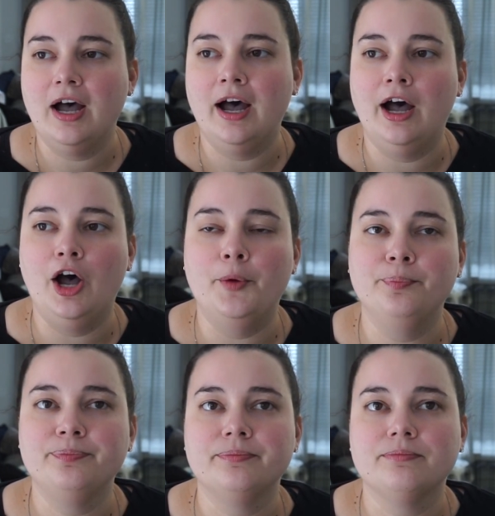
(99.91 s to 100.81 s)

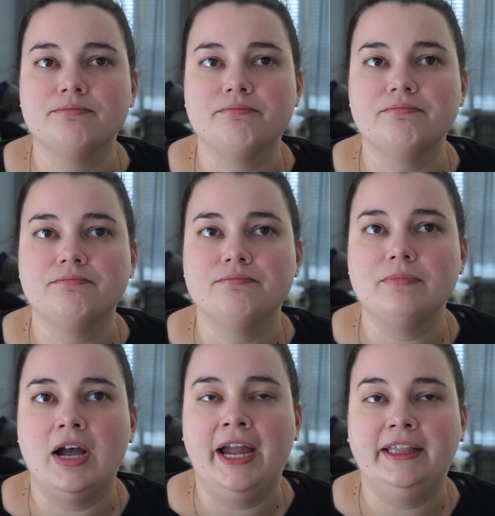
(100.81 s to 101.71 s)
Um,
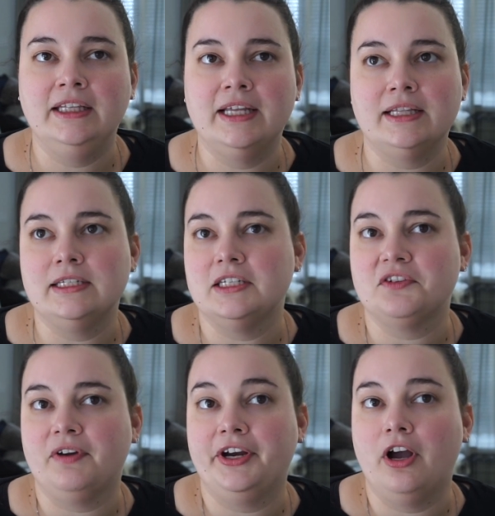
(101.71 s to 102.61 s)
I think that this
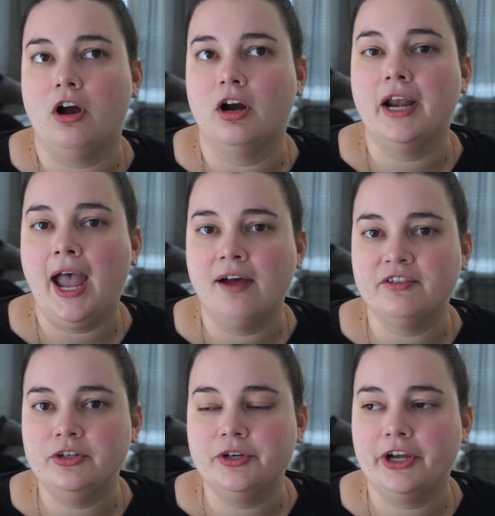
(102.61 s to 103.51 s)
is a very hard
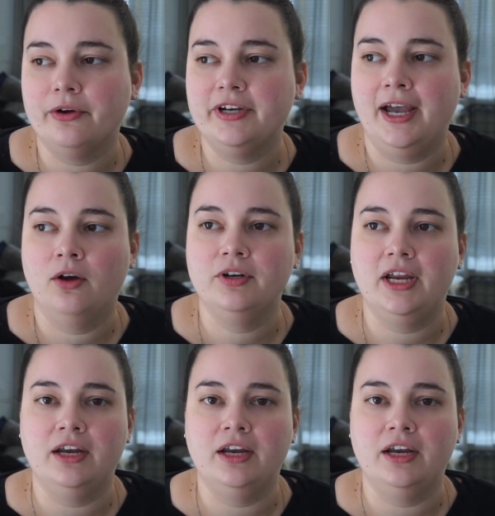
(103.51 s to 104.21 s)
avenue to go down.